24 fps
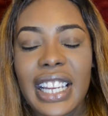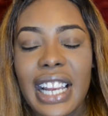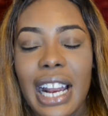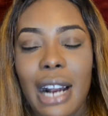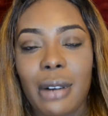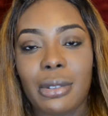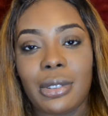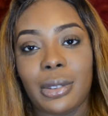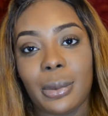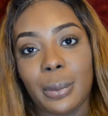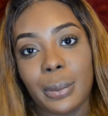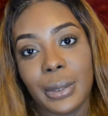I
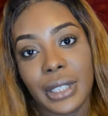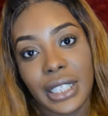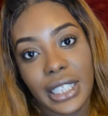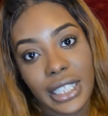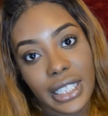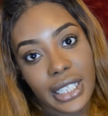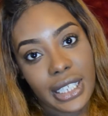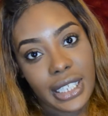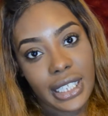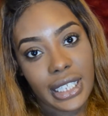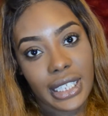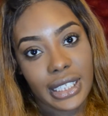will put
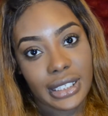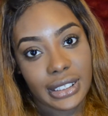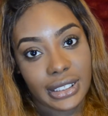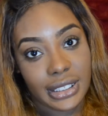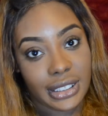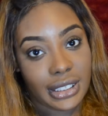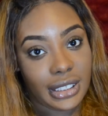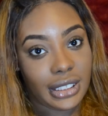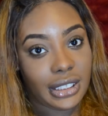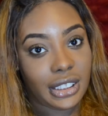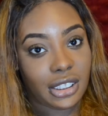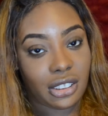it in
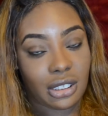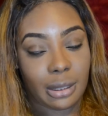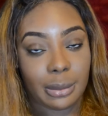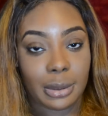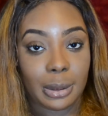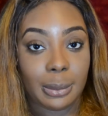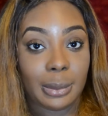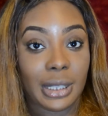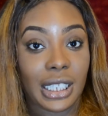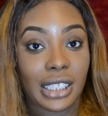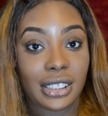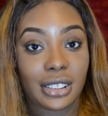the description
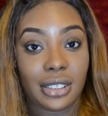box,